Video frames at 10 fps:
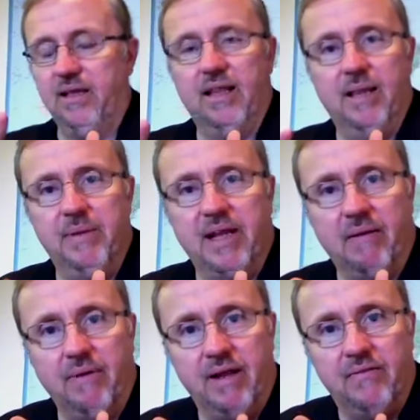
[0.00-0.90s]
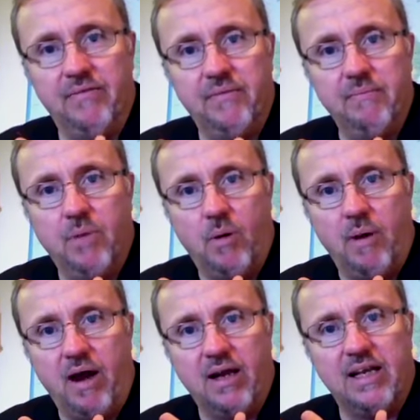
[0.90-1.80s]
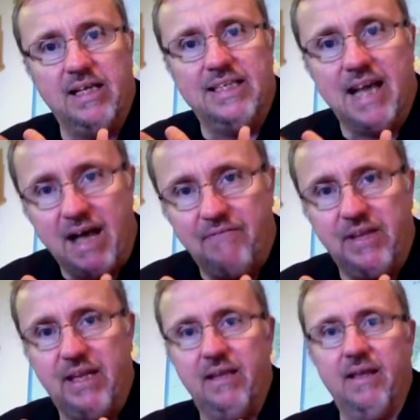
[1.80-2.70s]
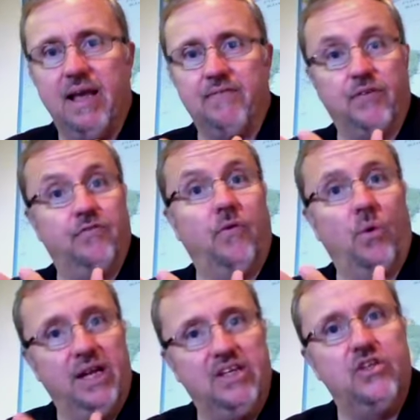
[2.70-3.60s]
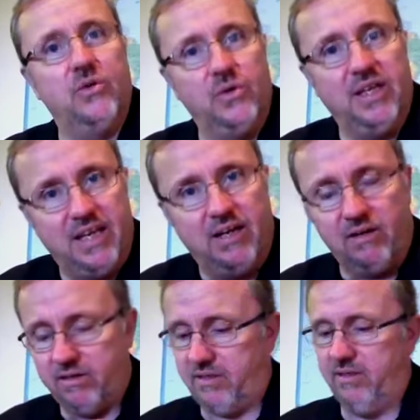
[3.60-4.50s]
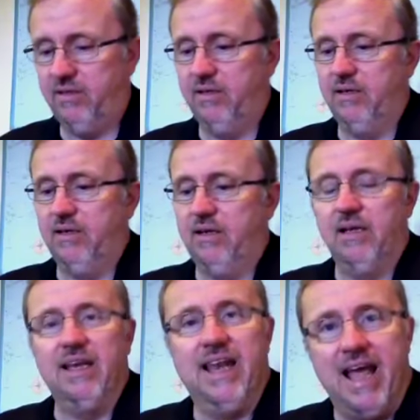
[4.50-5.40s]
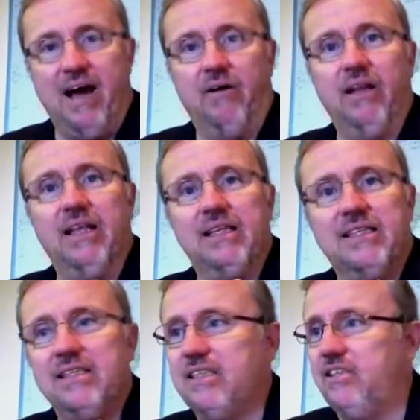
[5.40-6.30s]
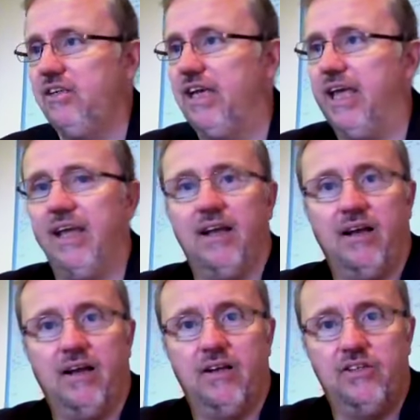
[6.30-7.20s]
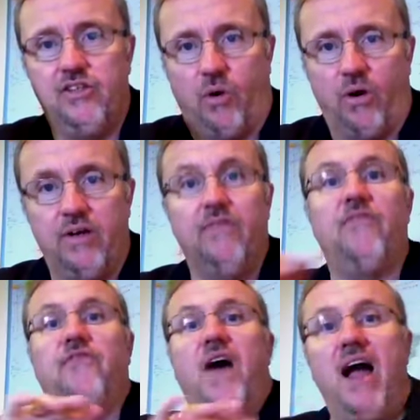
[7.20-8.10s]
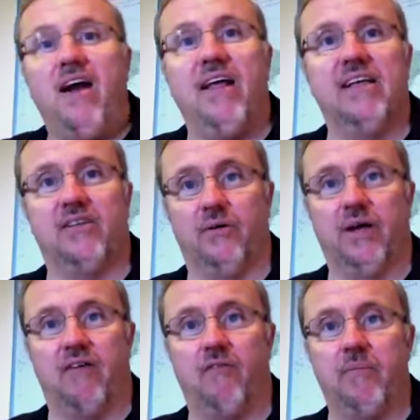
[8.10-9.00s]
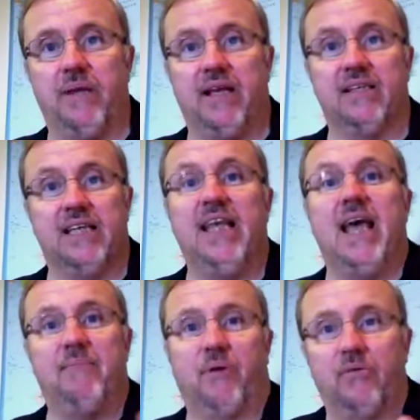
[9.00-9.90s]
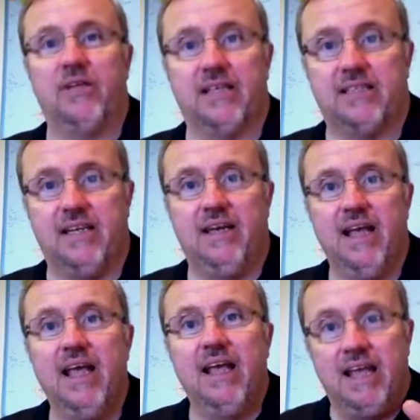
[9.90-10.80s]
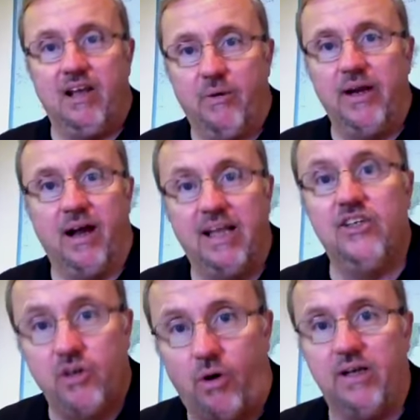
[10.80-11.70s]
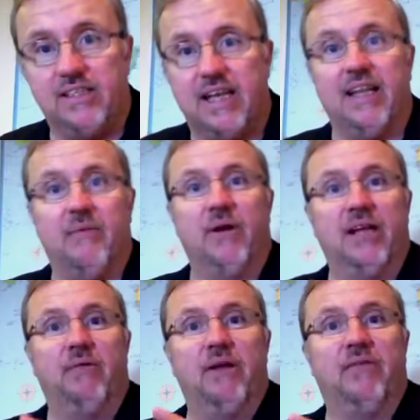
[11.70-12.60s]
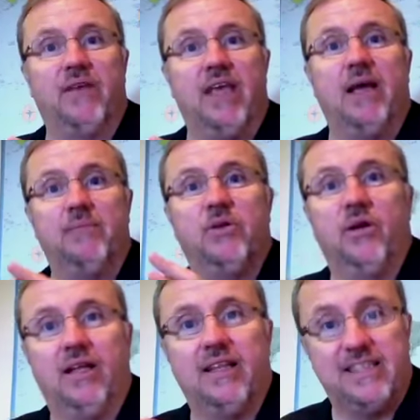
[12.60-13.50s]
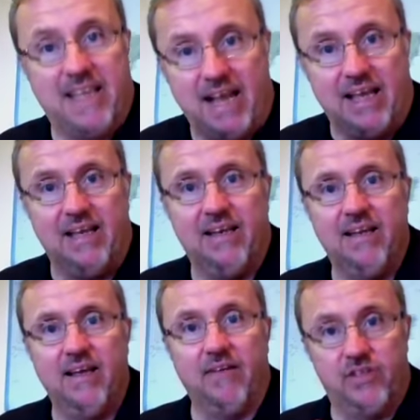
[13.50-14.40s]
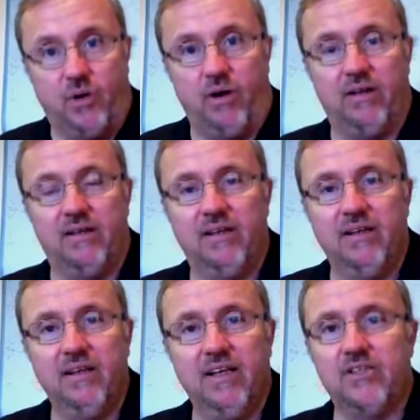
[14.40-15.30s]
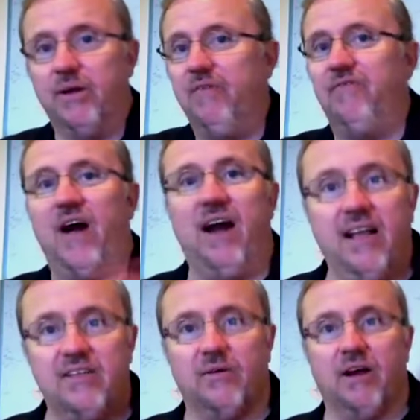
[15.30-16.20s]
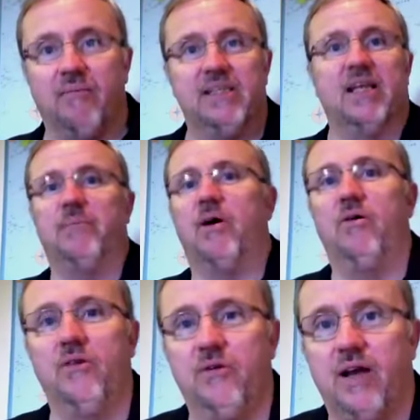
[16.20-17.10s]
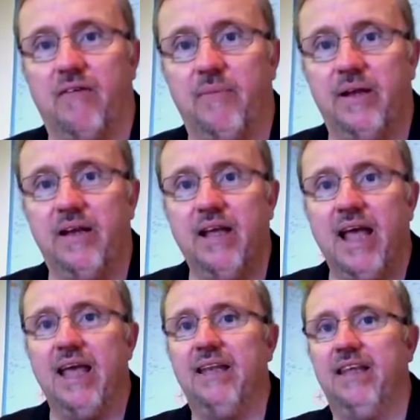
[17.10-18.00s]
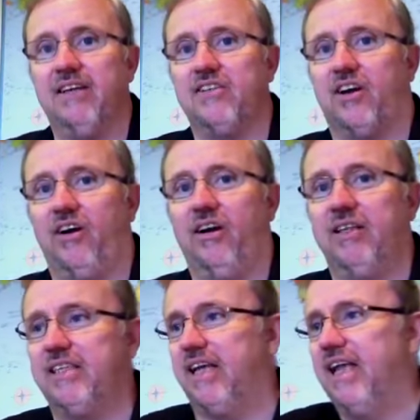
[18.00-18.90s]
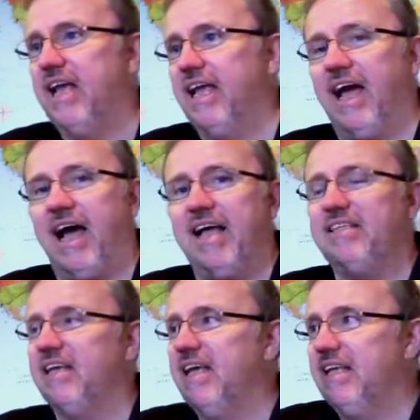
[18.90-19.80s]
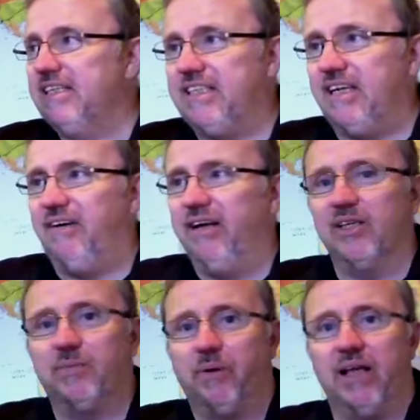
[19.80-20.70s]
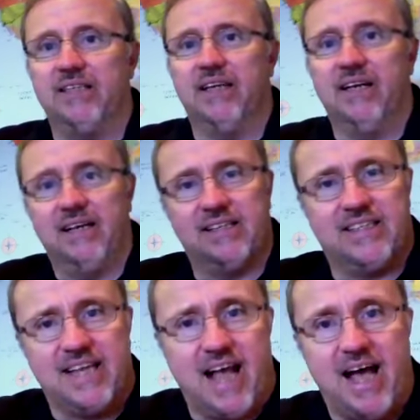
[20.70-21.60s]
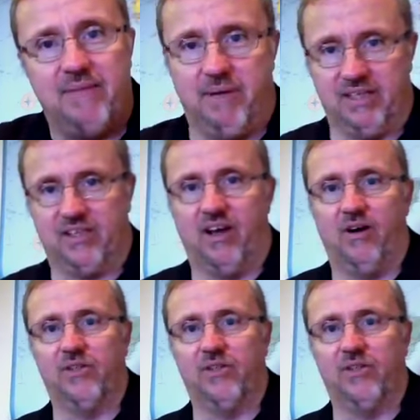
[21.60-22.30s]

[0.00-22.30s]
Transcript: Libya got rid of Muammar Gaddafi after 42 years. Now, King Jordan fired his whole government because he had protesting in going on in Jordan saying they want to get rid of King Abdullah II of Jordan. So he fired his whole government, set up a whole new government, and then turned and said, Guys, Syria's president Assad must go.